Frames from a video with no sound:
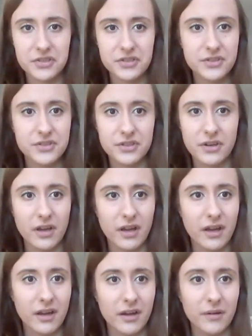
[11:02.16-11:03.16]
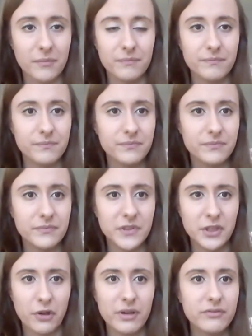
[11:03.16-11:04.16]
just, um,
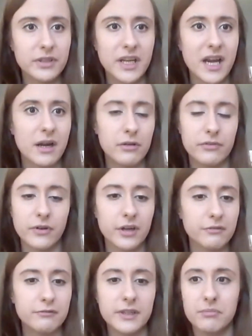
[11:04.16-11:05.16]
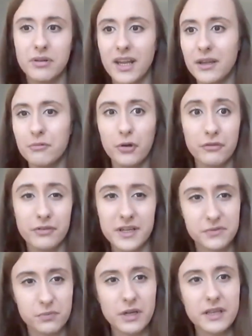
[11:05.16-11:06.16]
you know, even now, if I replay one of
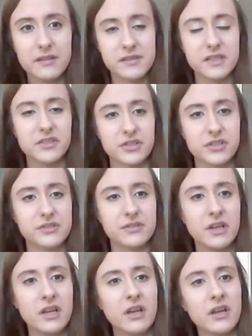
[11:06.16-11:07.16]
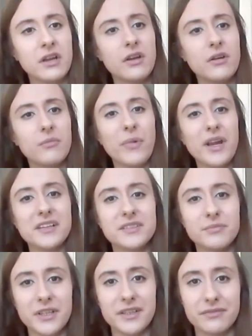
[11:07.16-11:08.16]
his wins, it just makes
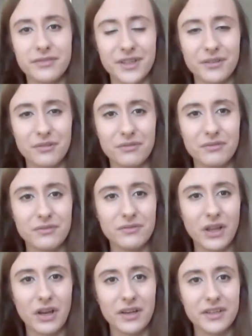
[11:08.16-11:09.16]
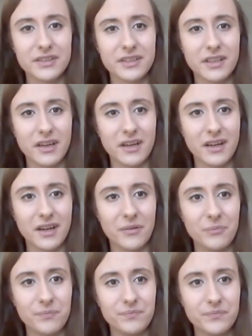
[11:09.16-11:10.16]
me feel like
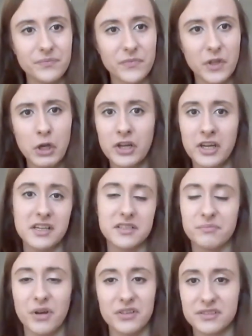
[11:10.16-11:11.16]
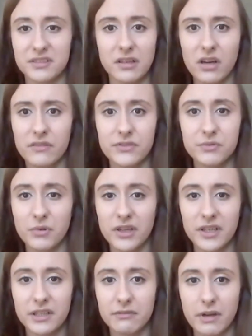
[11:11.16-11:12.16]
um, the luckiest person alive to
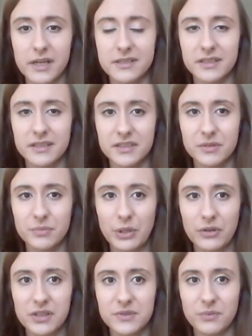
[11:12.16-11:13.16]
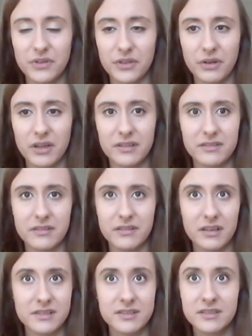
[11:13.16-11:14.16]
work in racing, to be honest with you. I,
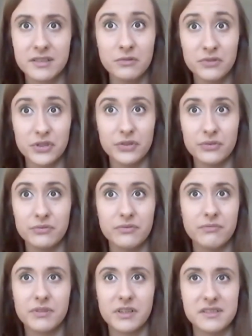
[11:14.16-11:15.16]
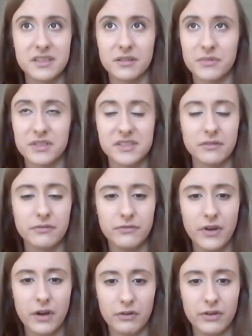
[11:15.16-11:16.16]
I still do consider myself
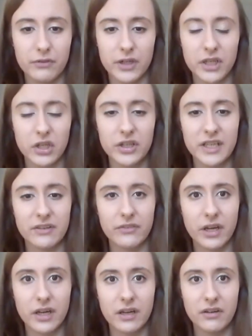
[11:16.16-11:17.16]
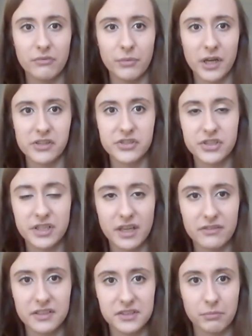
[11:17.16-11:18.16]
very, very lucky that I've managed to get
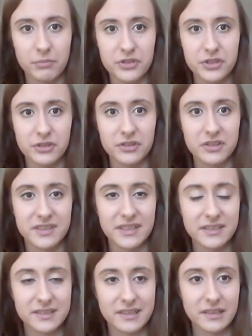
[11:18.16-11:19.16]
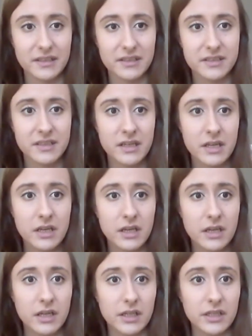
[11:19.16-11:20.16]
these opportunities. And,
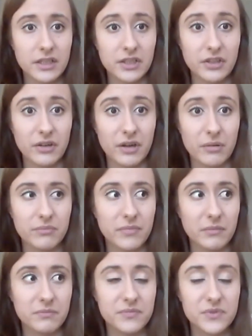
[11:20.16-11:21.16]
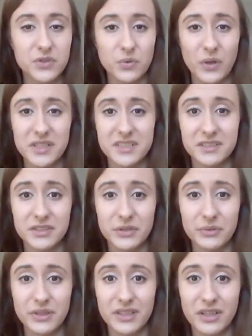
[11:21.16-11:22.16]
you know, I'm, I'm
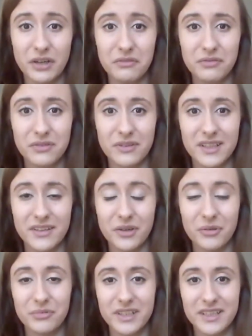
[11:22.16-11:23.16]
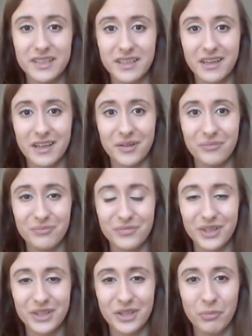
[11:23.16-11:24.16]
22 and hopefully there'll be um,
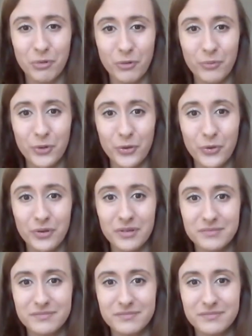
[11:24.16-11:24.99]
a couple more.